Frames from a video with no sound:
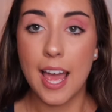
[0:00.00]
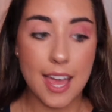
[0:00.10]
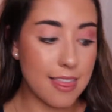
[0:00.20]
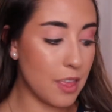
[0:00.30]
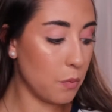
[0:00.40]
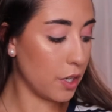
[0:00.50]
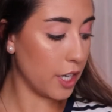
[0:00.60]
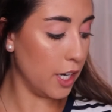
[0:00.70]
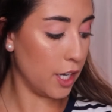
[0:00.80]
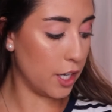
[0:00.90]
and then we're
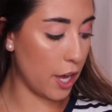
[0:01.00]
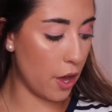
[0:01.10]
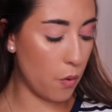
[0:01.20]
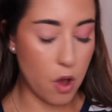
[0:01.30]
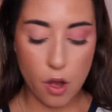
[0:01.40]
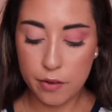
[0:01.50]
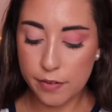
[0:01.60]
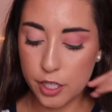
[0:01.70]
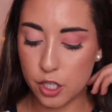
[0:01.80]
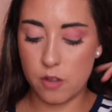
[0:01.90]
going to go
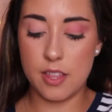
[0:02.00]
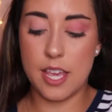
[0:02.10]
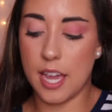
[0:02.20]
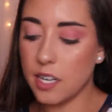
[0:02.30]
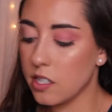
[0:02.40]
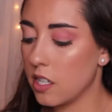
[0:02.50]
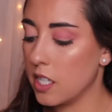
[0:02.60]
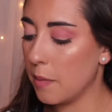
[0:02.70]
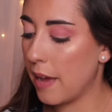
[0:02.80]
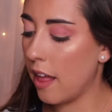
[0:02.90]
over to the
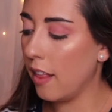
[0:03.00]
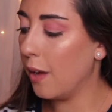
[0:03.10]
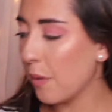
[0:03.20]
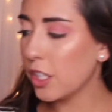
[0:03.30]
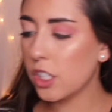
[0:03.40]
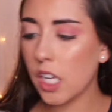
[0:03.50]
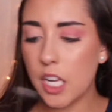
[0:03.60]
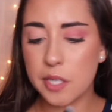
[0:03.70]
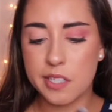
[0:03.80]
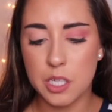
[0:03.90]
Anastasia palette. We're just going
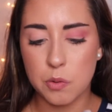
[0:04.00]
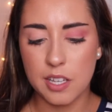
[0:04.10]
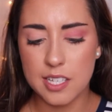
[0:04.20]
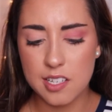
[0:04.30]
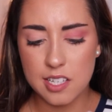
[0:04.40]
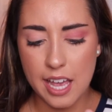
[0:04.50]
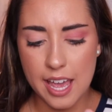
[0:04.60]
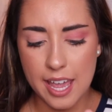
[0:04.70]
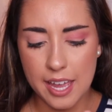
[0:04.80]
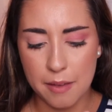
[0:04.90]
to use this one. This is
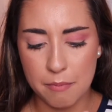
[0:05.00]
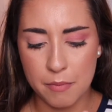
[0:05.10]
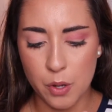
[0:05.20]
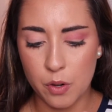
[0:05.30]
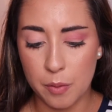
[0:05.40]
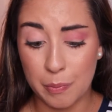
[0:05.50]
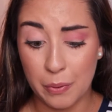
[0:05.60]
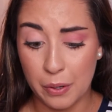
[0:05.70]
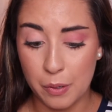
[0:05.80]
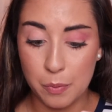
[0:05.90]
a Moda
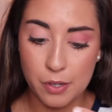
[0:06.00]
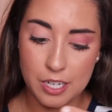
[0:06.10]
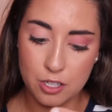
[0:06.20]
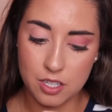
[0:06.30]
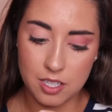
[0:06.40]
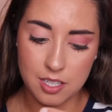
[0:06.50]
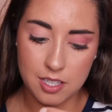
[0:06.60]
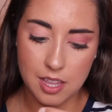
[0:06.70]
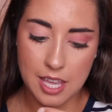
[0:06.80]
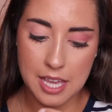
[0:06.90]
Pro brush. This
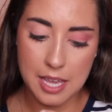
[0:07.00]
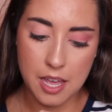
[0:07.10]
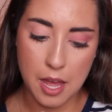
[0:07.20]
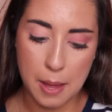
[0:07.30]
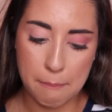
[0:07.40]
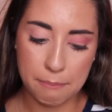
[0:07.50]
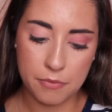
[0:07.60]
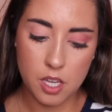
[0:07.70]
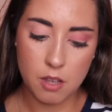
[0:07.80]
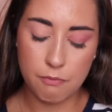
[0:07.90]
is the
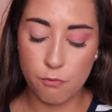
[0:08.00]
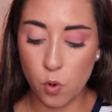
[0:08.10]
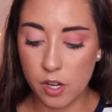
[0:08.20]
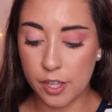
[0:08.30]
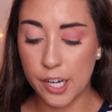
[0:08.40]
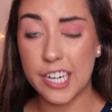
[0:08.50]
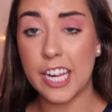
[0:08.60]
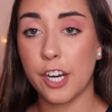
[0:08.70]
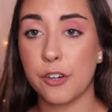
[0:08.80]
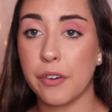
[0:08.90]

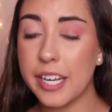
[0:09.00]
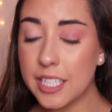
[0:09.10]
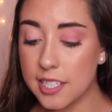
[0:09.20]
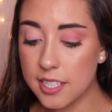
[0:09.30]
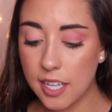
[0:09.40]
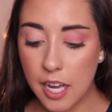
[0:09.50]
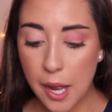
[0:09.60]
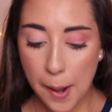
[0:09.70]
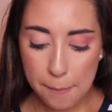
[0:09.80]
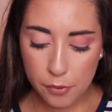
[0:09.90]
430 crease
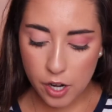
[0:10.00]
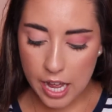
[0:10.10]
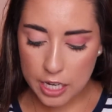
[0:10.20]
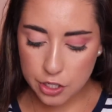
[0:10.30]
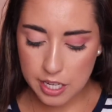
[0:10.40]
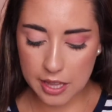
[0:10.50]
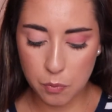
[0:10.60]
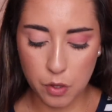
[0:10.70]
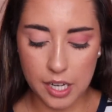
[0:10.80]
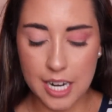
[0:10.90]
brush, and
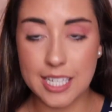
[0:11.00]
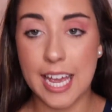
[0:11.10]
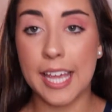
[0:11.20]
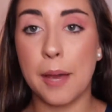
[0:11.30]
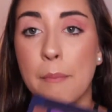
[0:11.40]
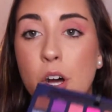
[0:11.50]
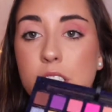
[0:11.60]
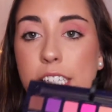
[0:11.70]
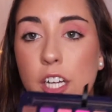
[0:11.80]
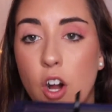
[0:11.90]
then we're going to take Monte